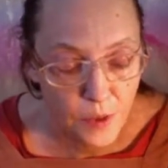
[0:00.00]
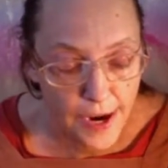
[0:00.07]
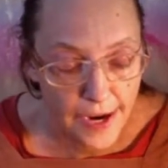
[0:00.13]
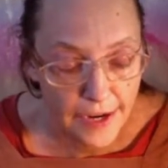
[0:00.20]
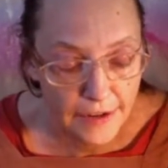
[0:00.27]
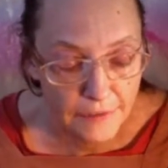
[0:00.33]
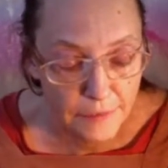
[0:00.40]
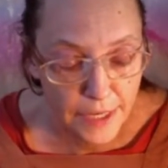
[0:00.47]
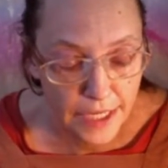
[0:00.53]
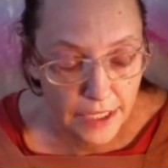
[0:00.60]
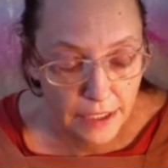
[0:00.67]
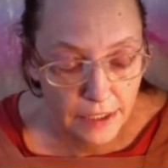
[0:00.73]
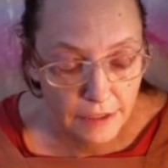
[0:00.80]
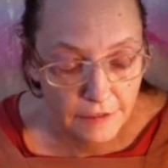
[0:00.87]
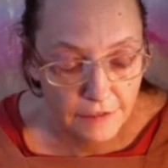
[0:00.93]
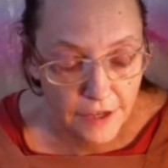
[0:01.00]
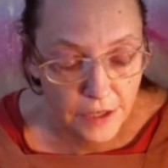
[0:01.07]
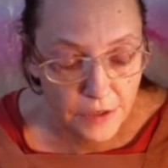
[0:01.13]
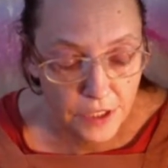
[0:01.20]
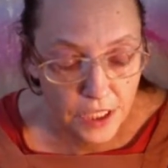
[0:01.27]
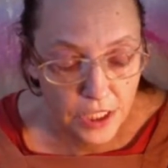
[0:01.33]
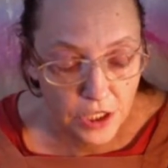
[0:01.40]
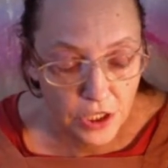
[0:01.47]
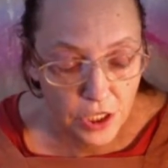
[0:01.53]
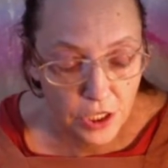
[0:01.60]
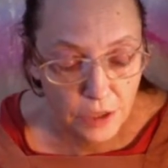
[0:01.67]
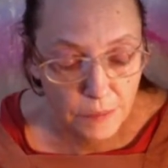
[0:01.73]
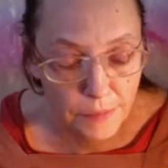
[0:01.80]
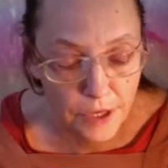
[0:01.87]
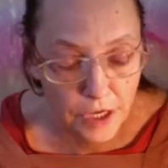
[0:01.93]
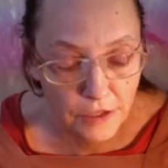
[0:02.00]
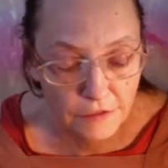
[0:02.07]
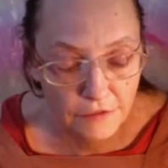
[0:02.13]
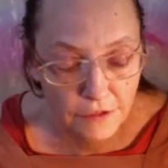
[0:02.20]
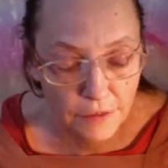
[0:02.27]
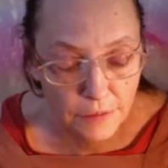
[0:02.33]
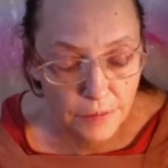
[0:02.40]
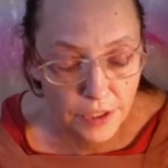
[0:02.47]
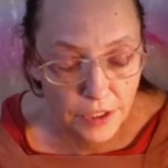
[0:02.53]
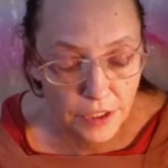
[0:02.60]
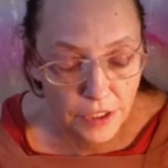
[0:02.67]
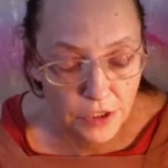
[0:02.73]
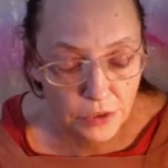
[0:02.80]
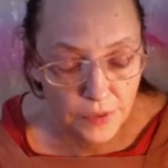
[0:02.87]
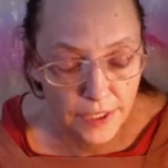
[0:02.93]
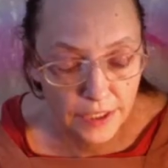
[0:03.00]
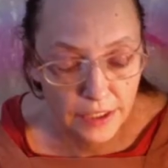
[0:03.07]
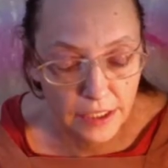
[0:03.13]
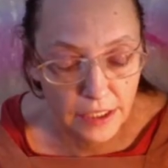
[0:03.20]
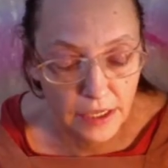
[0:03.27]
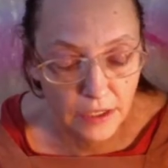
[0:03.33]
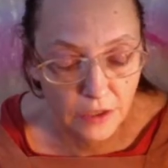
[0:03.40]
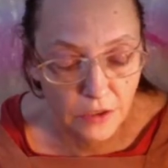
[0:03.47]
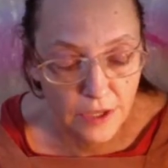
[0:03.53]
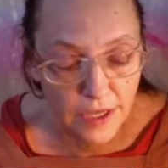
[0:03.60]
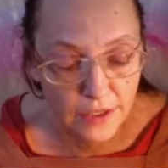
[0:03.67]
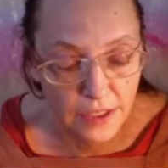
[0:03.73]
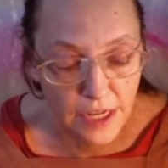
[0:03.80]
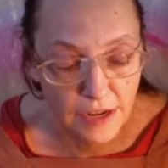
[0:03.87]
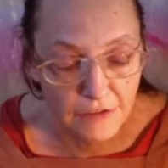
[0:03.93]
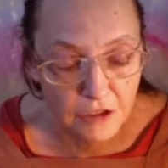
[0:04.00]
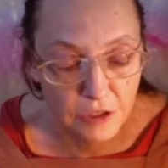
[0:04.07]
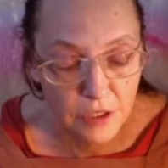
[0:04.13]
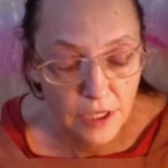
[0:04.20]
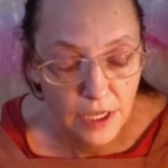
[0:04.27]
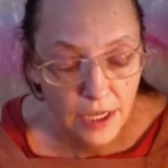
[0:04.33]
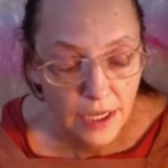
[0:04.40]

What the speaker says: way of making a foundation apart from building directly on ground level